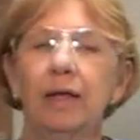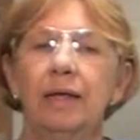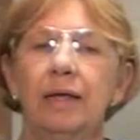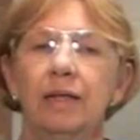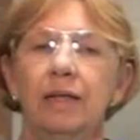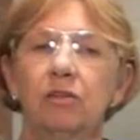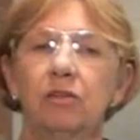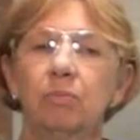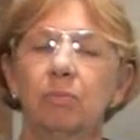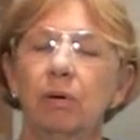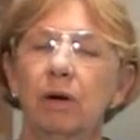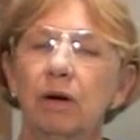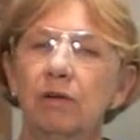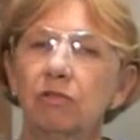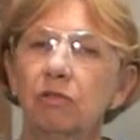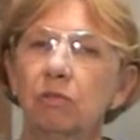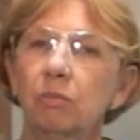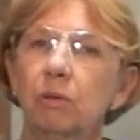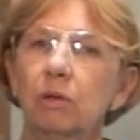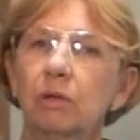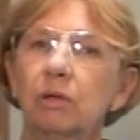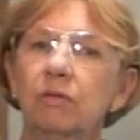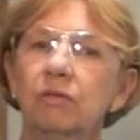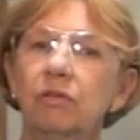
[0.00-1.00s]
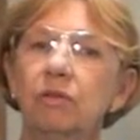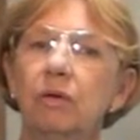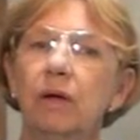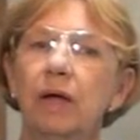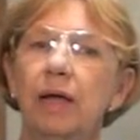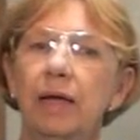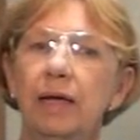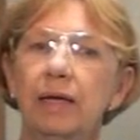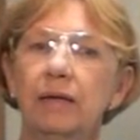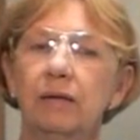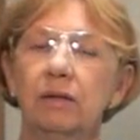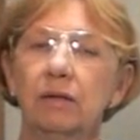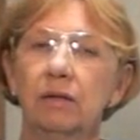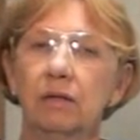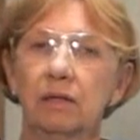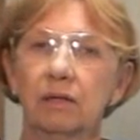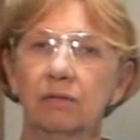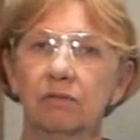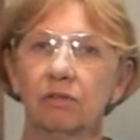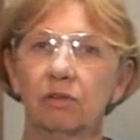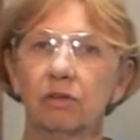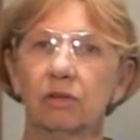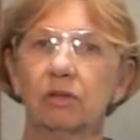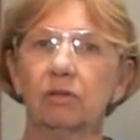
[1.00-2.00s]
It's preferable if you hand
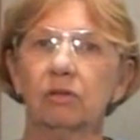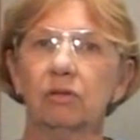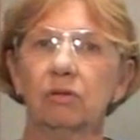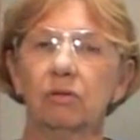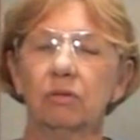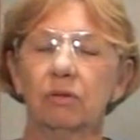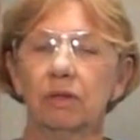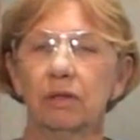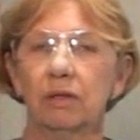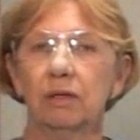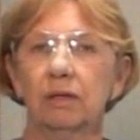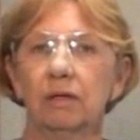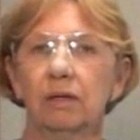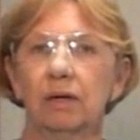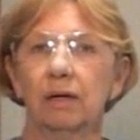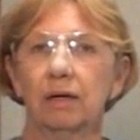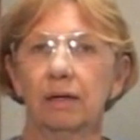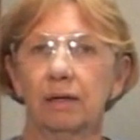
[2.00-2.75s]
deliver it to the